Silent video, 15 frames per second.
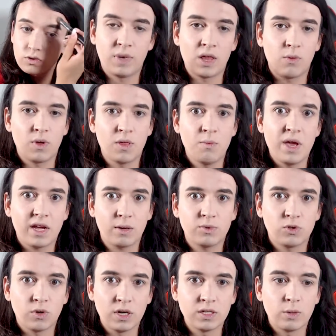By the way, the makeup
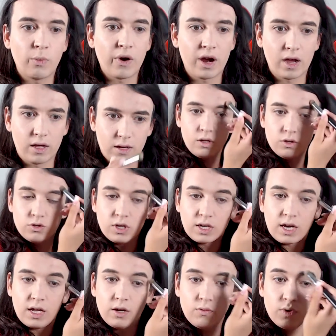store is a brand. So I
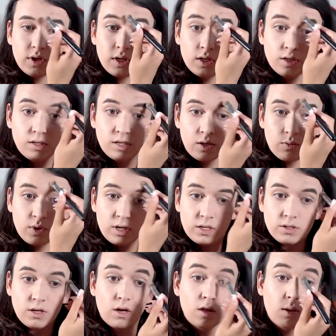kind of wanted to see what
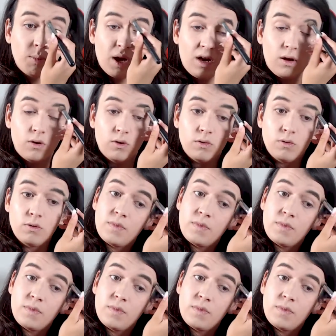it's all about.